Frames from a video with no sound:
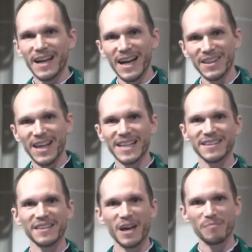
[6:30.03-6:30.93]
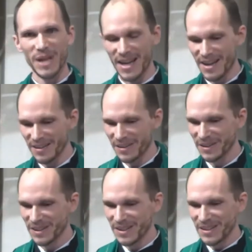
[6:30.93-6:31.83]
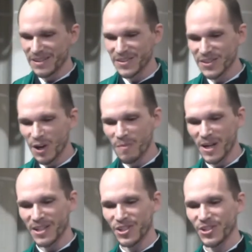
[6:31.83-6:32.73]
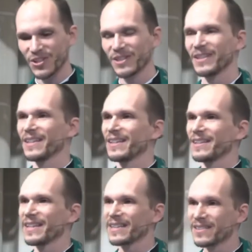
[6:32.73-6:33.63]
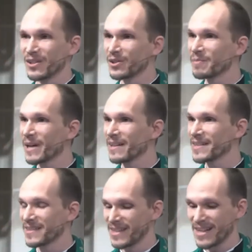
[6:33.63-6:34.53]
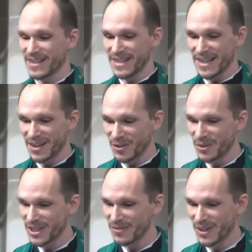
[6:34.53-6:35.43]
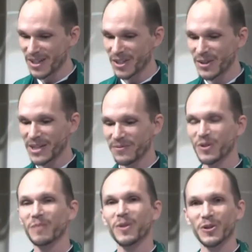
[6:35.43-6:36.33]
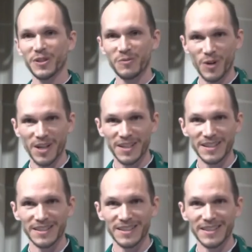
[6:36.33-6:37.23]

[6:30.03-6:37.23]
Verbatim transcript: I liked that path so much that it's the only path I take now whenever I go out for a morning walk.